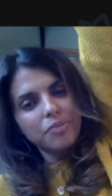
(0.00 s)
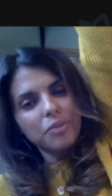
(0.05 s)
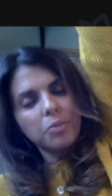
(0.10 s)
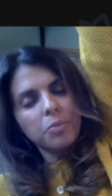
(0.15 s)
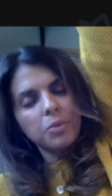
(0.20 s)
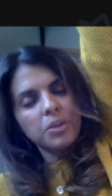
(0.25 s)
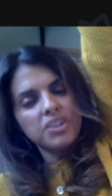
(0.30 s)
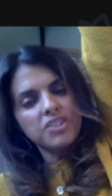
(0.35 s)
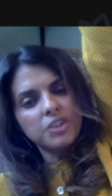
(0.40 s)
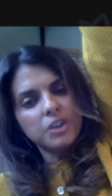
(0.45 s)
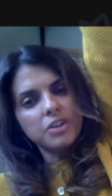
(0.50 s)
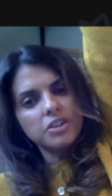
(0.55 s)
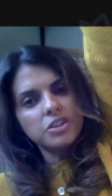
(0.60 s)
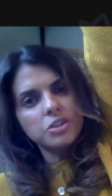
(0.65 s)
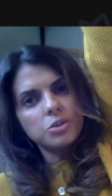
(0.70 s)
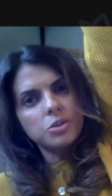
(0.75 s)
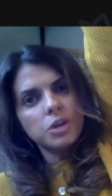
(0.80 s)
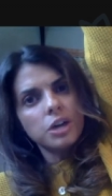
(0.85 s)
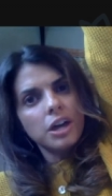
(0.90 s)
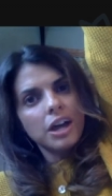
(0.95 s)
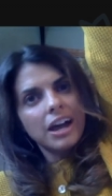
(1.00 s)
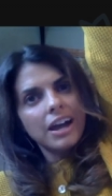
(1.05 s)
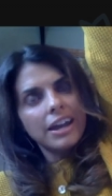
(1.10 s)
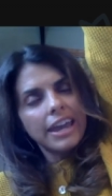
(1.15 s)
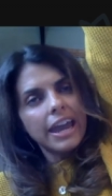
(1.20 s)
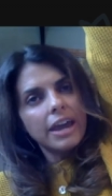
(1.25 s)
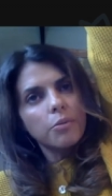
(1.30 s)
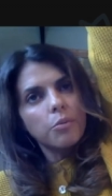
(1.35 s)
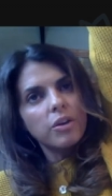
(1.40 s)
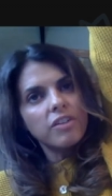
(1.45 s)
When we start to,
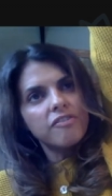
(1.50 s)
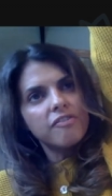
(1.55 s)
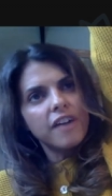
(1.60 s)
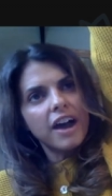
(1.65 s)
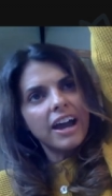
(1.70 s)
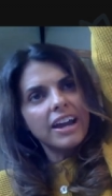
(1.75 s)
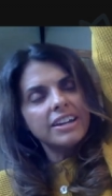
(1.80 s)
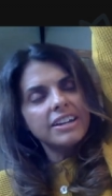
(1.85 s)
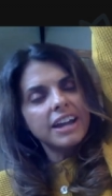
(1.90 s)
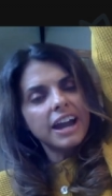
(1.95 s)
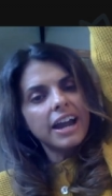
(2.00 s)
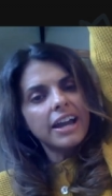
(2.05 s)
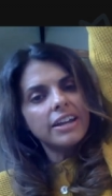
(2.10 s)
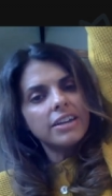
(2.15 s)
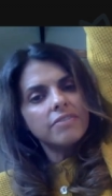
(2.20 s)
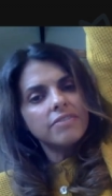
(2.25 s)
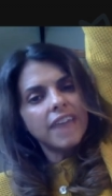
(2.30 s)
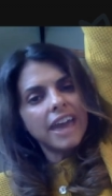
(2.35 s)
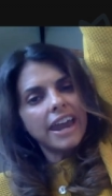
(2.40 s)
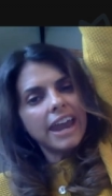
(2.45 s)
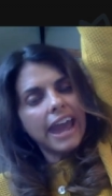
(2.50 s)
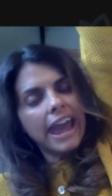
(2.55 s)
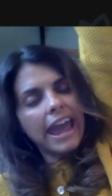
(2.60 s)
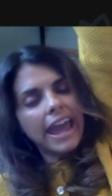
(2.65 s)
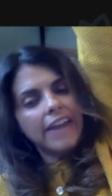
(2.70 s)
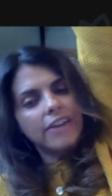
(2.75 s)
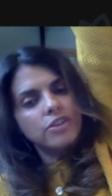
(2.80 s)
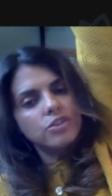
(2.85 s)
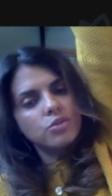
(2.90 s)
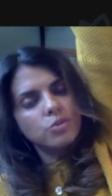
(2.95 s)
again, we find kind of that
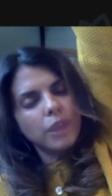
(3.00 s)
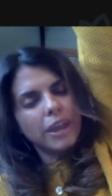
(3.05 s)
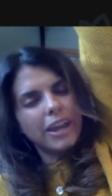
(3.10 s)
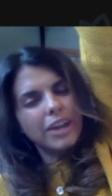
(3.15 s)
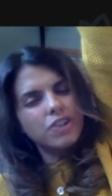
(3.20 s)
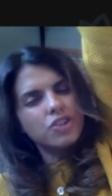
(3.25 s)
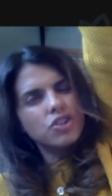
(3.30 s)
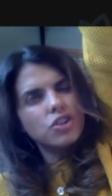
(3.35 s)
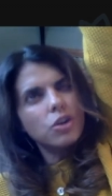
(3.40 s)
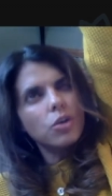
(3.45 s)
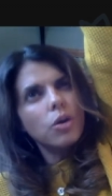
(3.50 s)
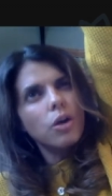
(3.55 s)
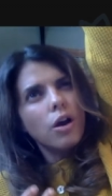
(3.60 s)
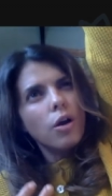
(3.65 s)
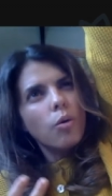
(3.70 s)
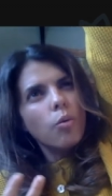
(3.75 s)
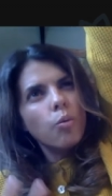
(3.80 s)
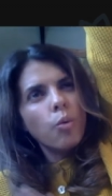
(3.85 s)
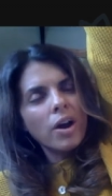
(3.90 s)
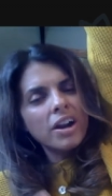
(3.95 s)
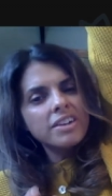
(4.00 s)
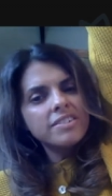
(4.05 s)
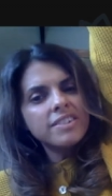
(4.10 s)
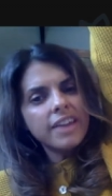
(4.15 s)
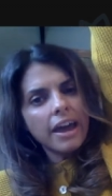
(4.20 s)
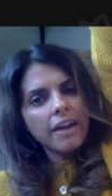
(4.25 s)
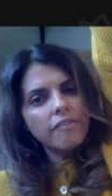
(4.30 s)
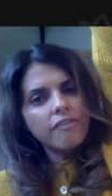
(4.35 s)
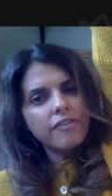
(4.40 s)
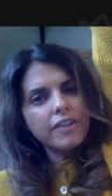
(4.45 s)
end range. So what does
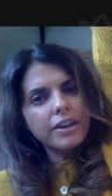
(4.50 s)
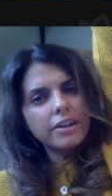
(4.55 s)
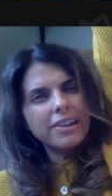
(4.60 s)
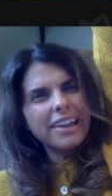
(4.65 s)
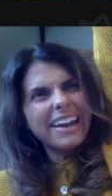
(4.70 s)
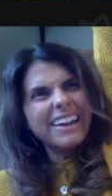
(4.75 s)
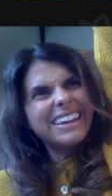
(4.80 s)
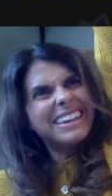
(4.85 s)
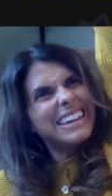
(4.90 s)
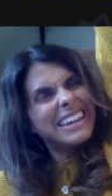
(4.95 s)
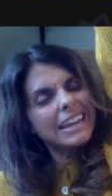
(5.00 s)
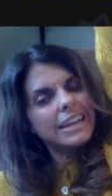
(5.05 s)
that feel like?